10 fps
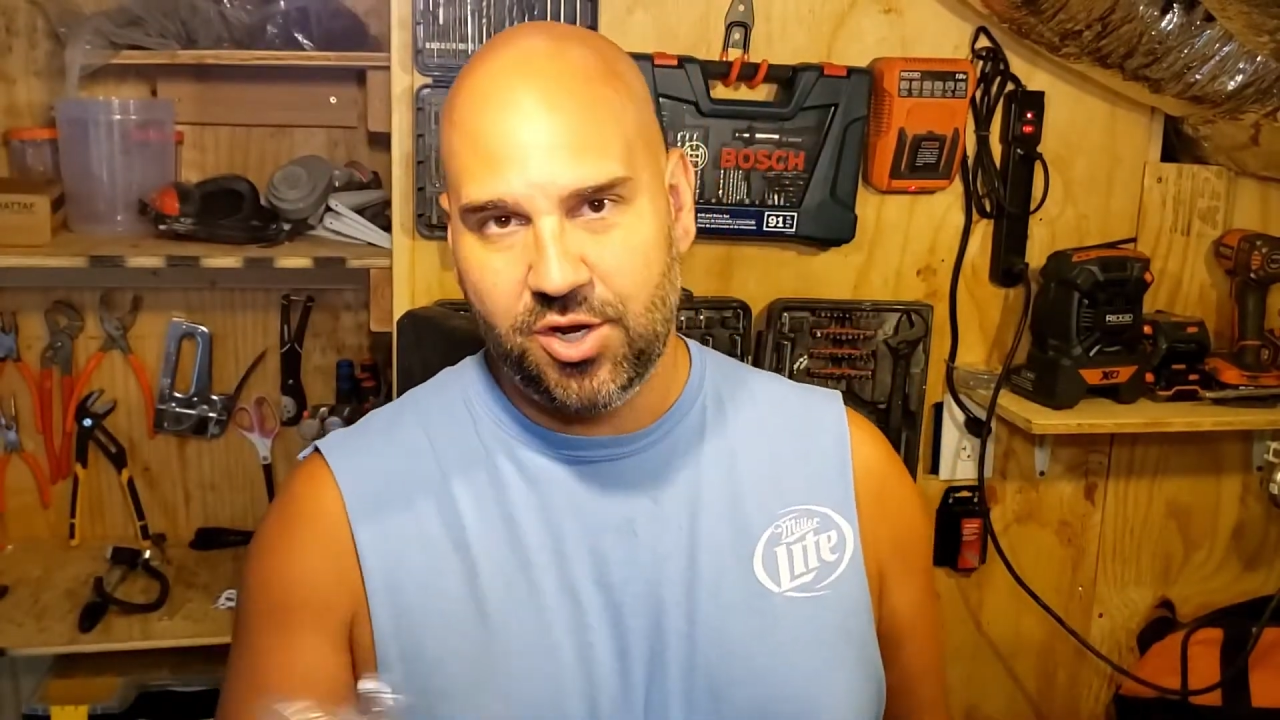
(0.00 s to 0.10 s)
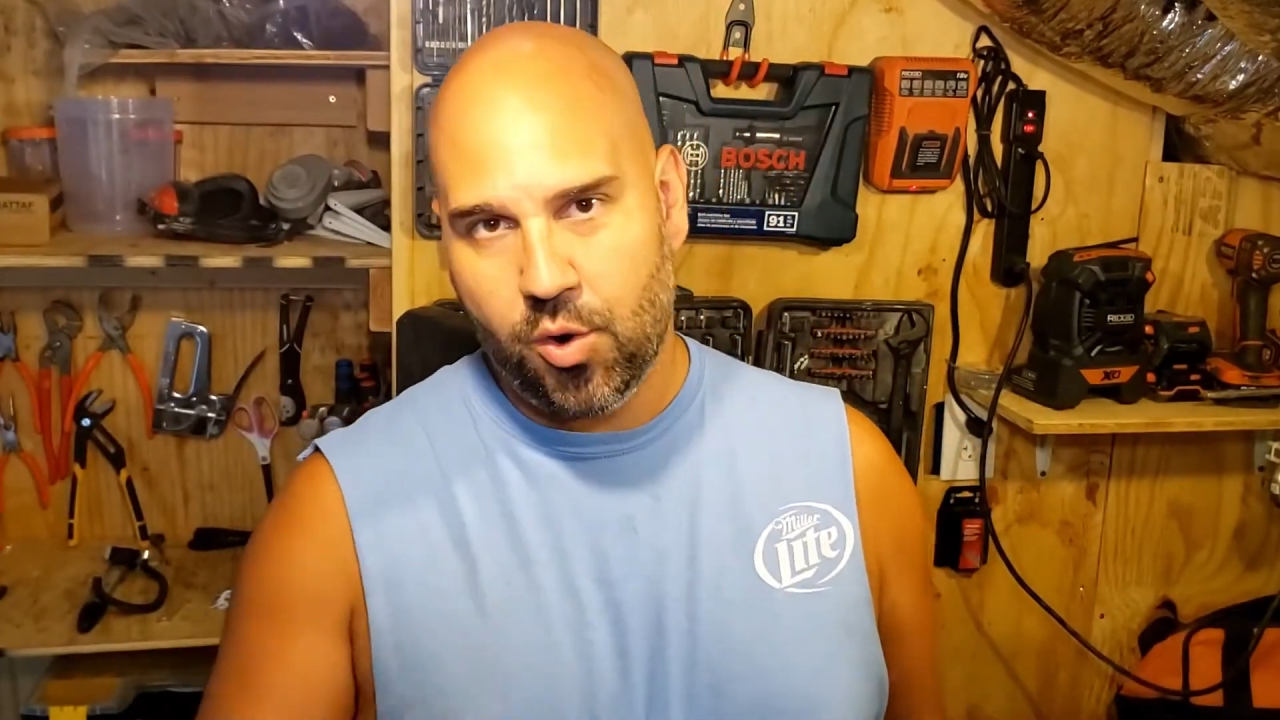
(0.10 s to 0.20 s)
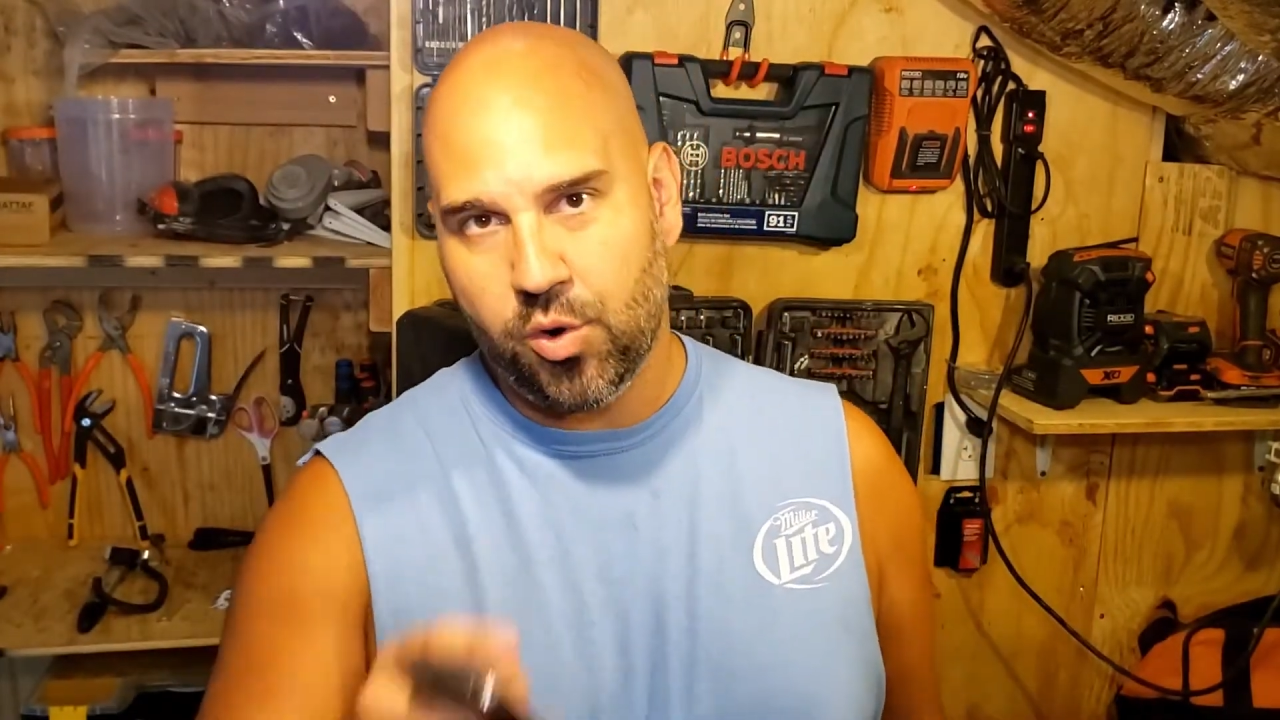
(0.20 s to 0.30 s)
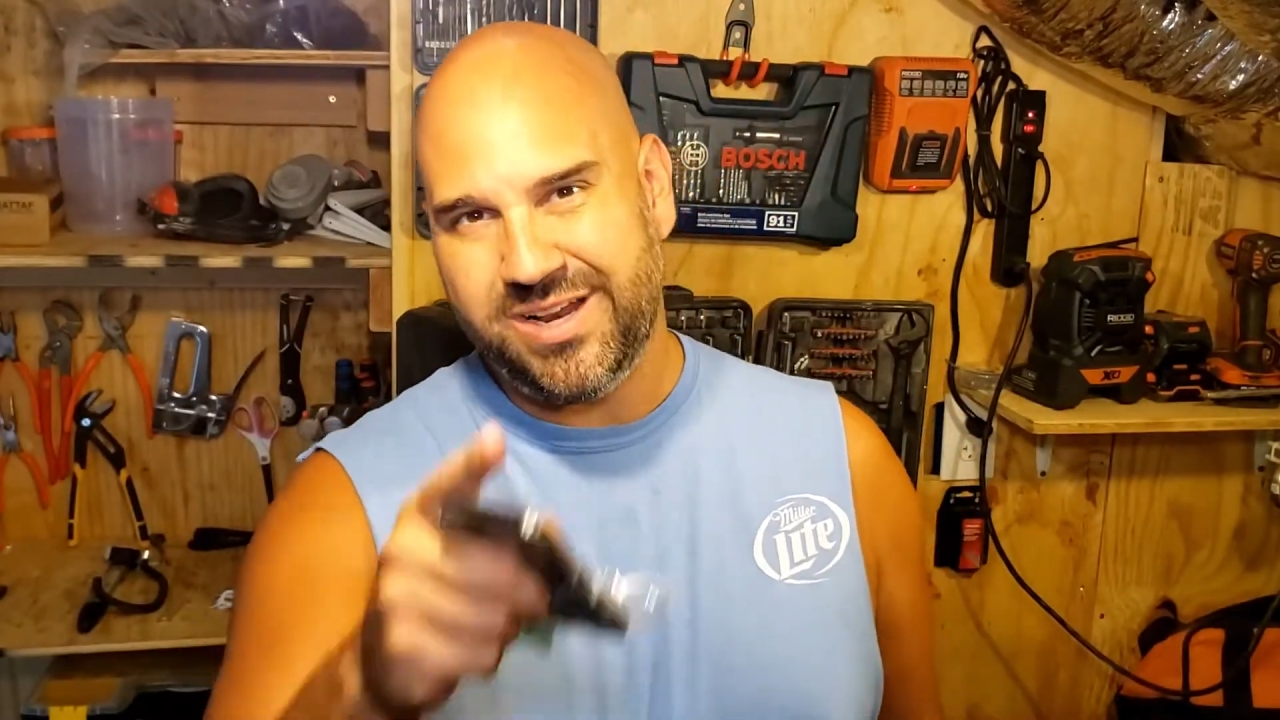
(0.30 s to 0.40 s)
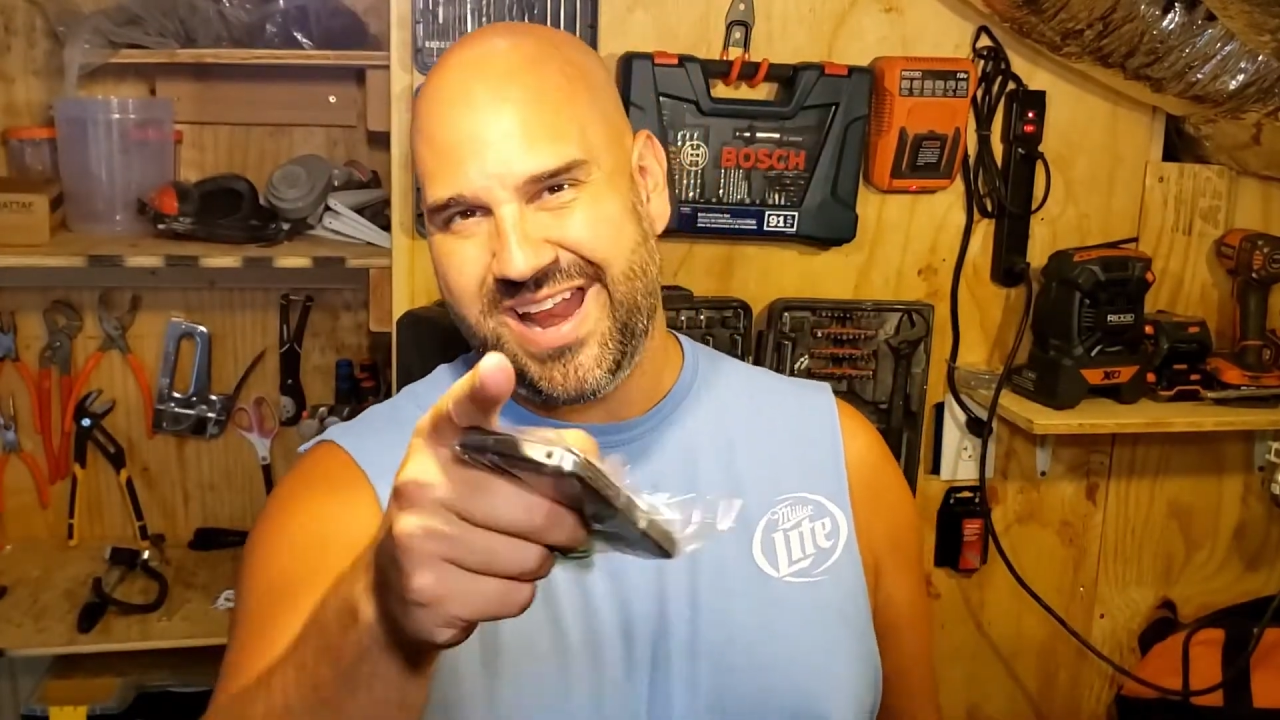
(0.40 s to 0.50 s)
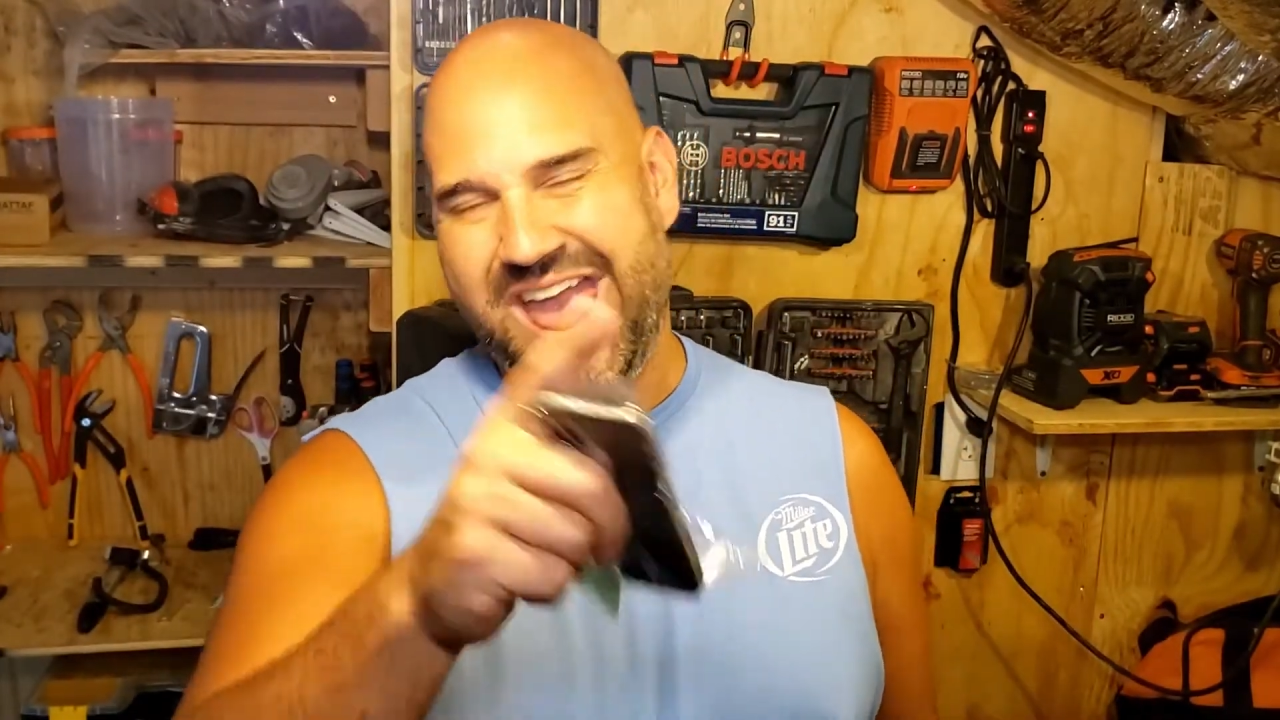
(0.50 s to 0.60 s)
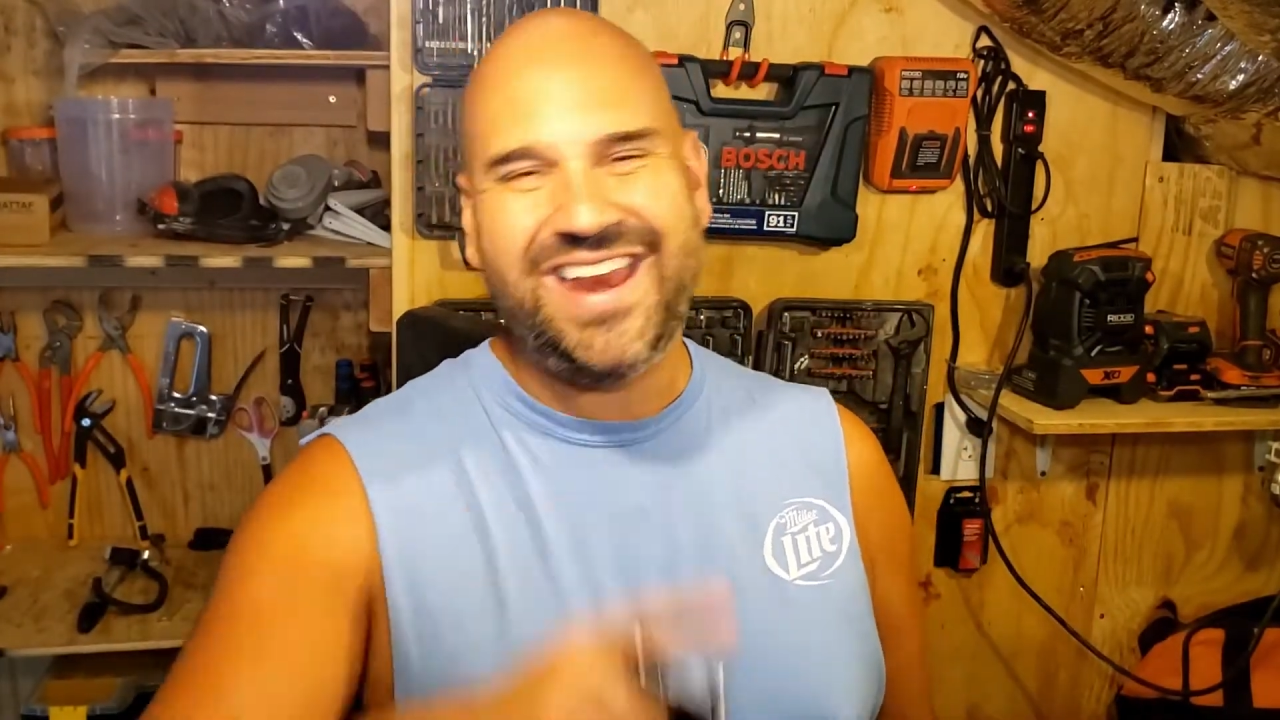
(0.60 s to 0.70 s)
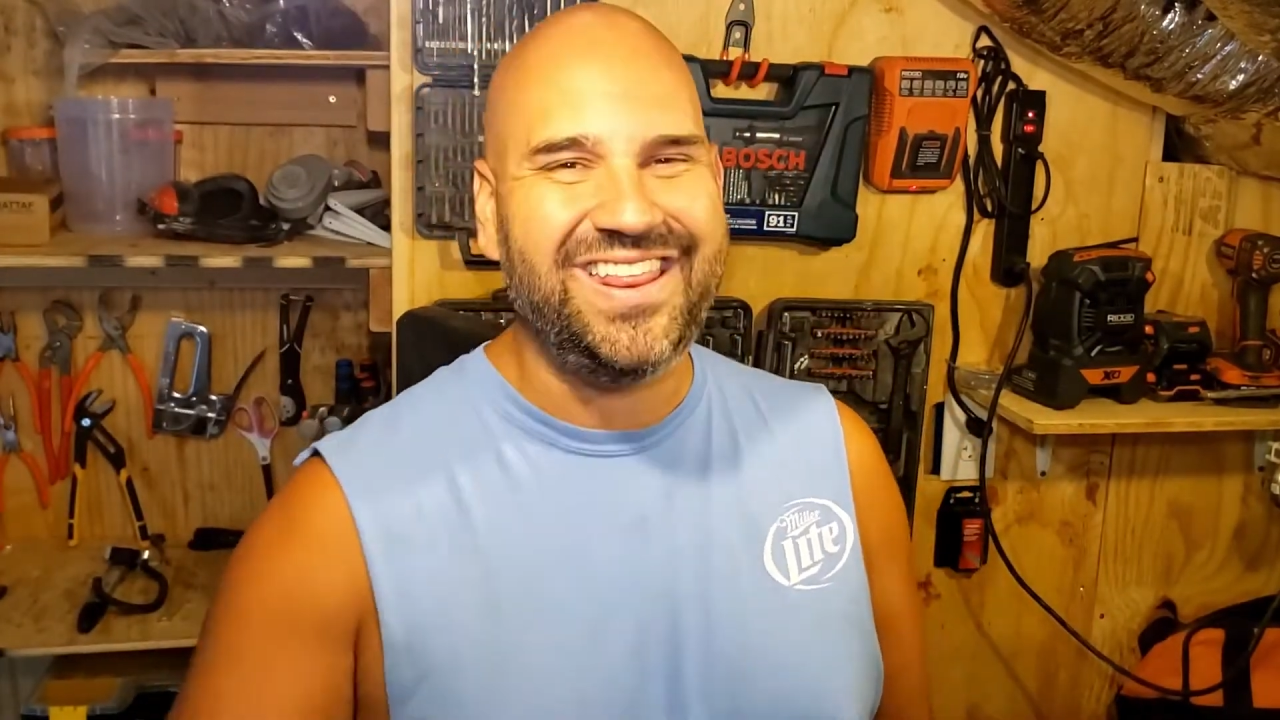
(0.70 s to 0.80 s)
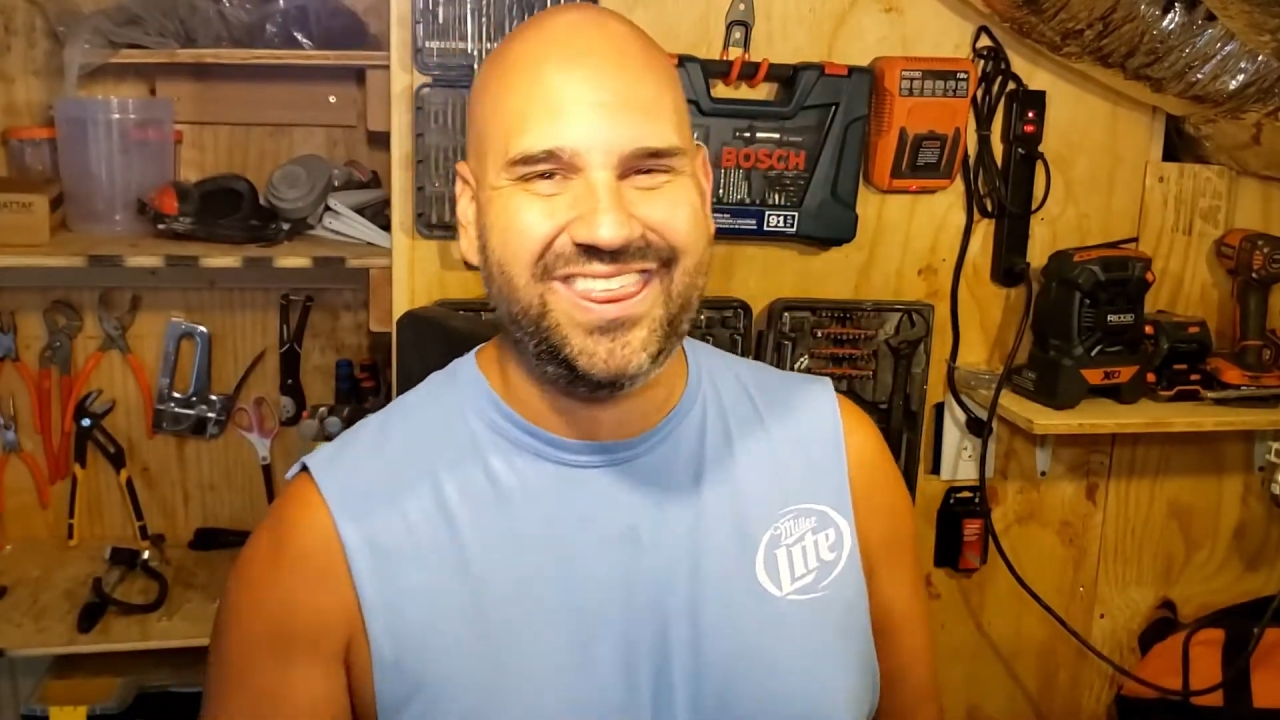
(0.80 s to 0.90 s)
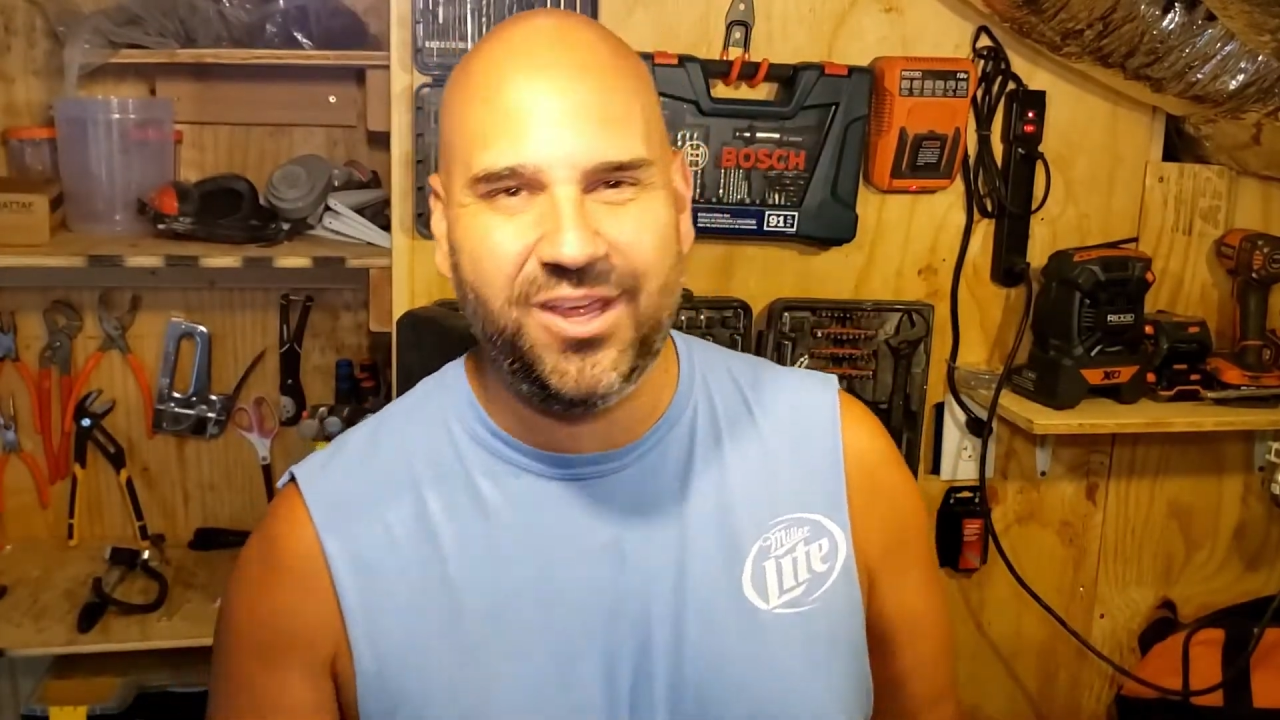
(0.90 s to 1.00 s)
or need
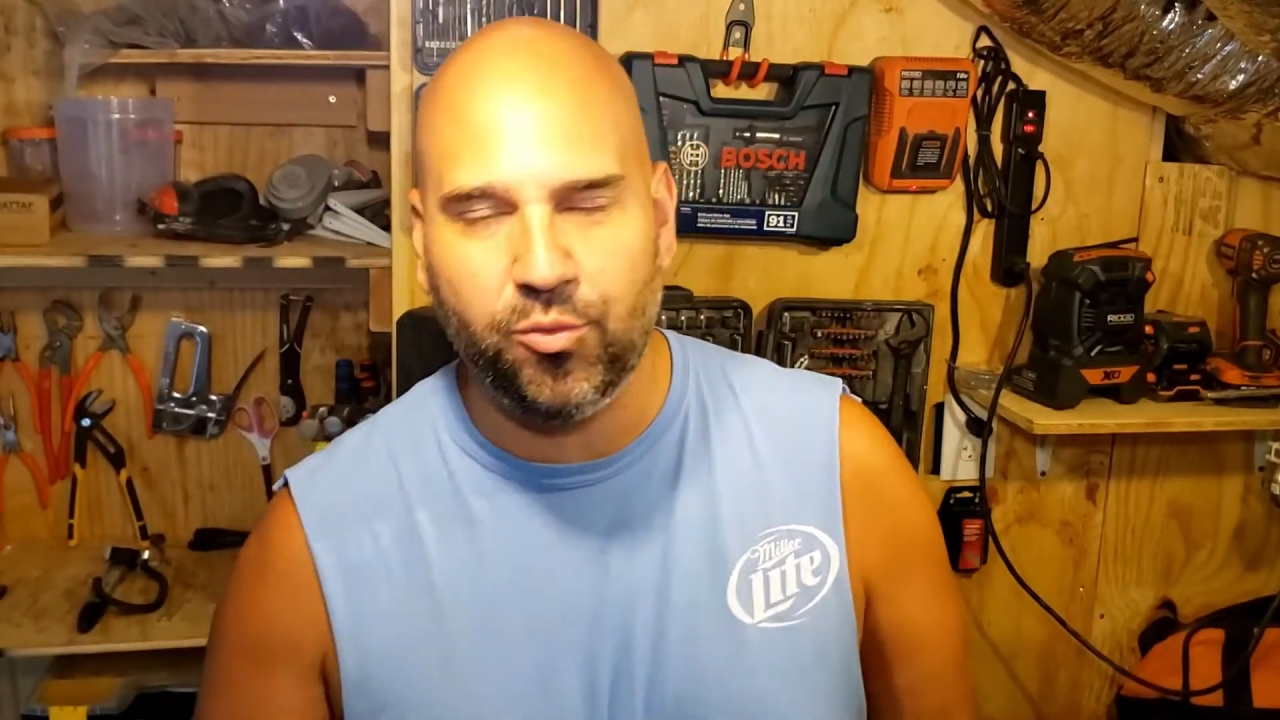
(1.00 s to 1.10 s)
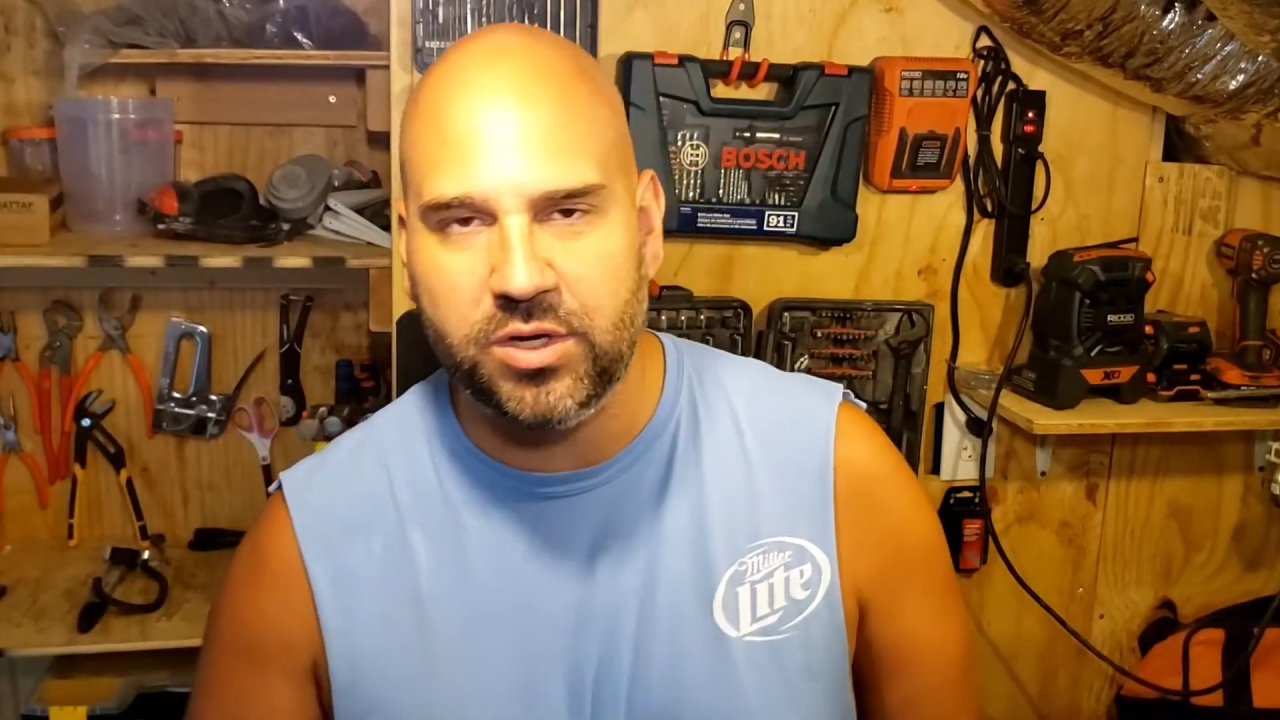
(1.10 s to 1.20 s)
anything